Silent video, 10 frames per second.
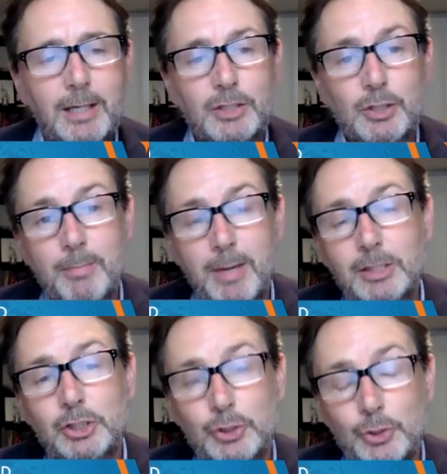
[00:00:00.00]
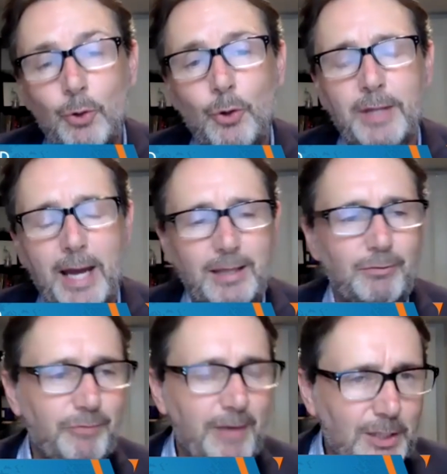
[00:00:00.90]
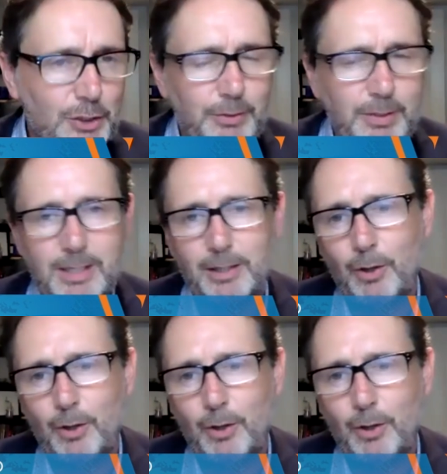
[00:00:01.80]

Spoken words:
to make sure that the factory, the